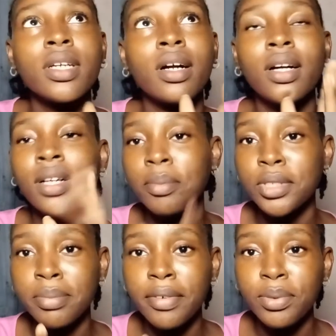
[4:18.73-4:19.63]
Oh, I'm
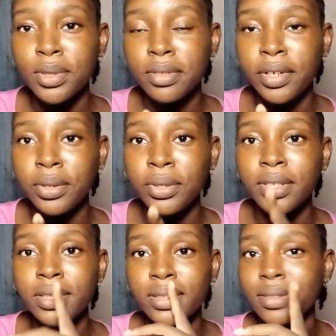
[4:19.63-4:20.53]
using my phone to
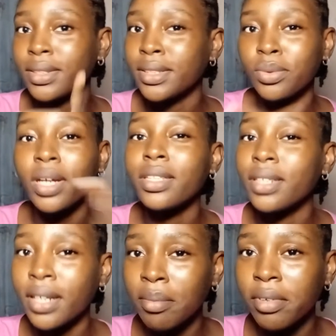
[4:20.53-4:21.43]
record. This is why I need
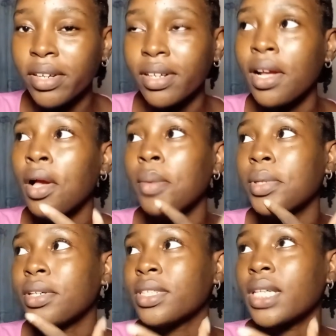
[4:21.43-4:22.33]
a camera,
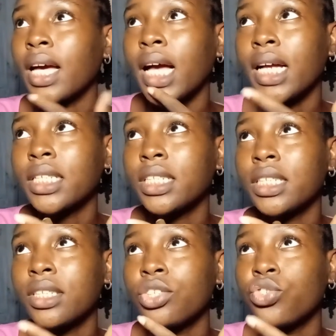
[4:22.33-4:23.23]
because I
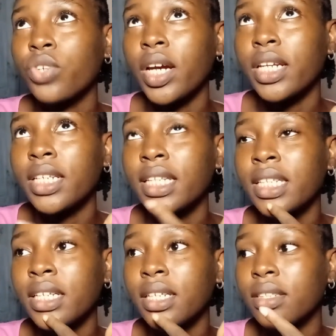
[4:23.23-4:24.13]
actually tried, I
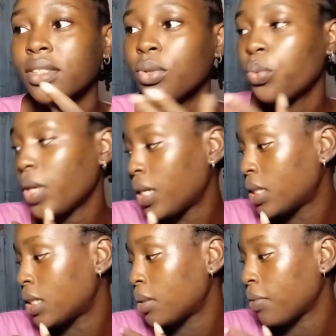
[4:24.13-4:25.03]
think the
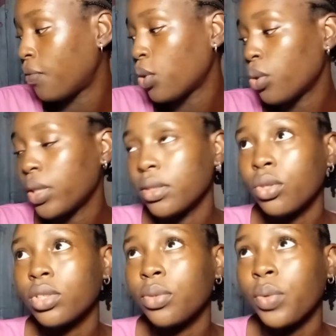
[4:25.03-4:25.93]
weeks following,
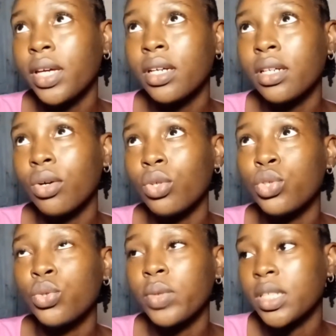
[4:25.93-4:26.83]
no, the week or
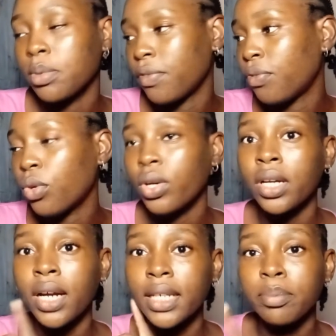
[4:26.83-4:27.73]
two weeks
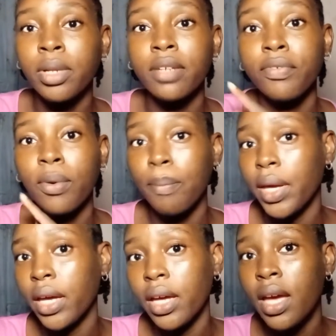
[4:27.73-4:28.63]
before I planned for
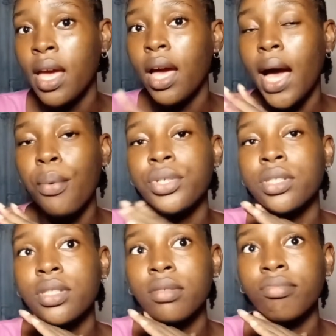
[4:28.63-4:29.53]
May, I
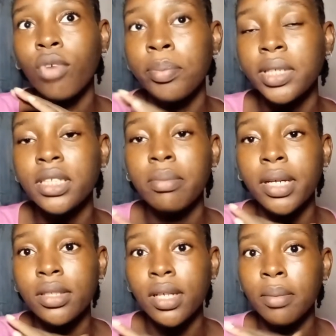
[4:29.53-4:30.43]
was updating
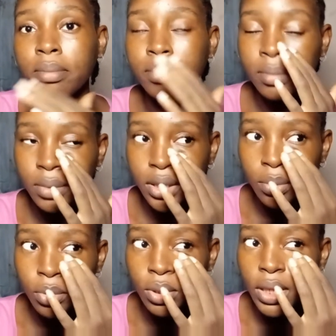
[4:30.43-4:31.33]
my um day
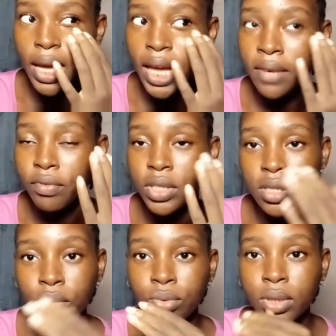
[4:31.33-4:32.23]
one every
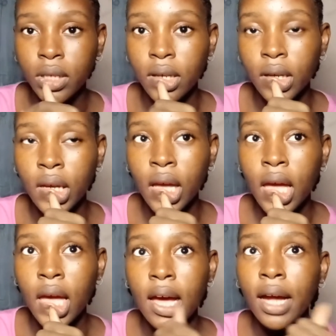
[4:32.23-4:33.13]
single day,
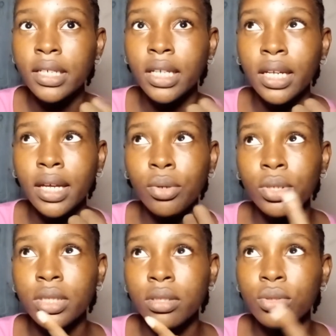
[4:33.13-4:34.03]
and then I
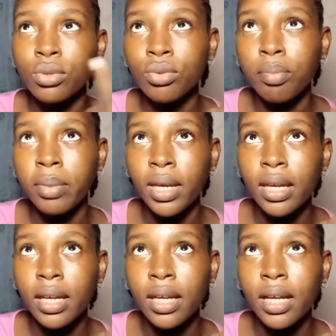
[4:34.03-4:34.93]
got into
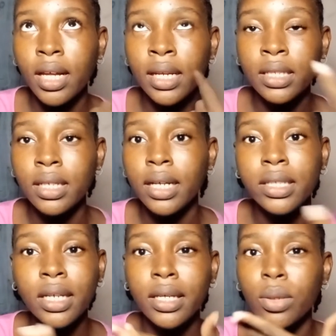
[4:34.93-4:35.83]
May, and I think I
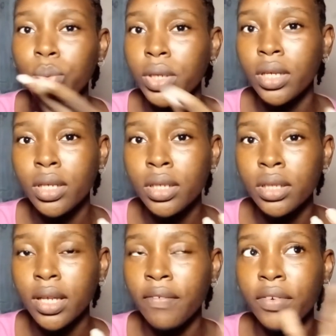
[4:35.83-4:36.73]
did like a week,
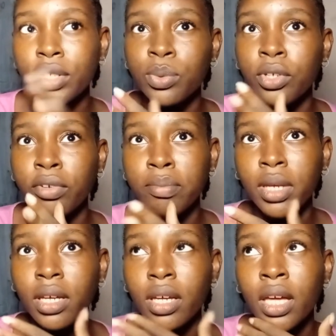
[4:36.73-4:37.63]
that first week of
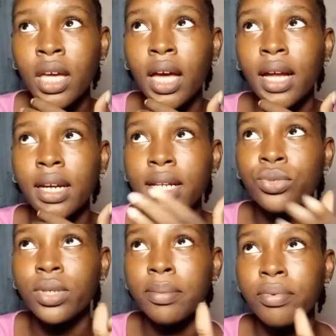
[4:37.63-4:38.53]
May, and then I
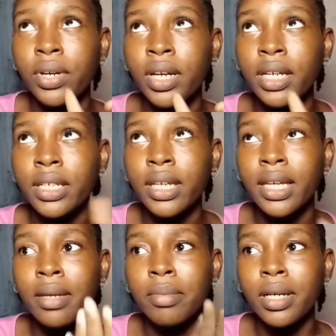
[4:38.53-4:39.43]
took a break, and then I
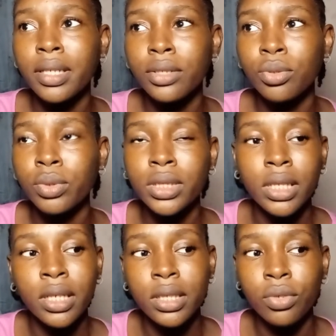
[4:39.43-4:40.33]
came back like towards
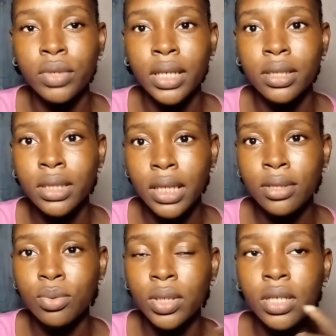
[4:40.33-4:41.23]
the end of like this
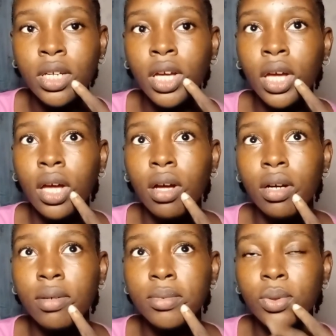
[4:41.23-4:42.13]
last week.
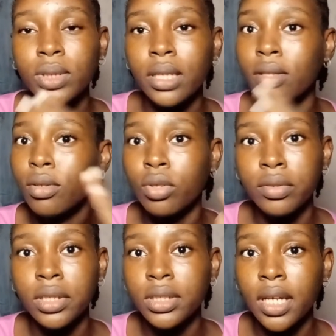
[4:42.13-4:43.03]
Um there was like a lot
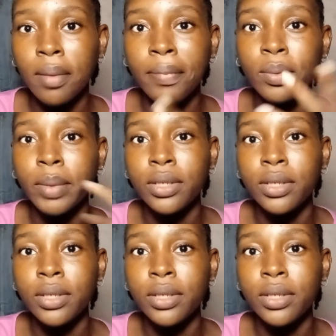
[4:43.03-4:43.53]
of things that happened.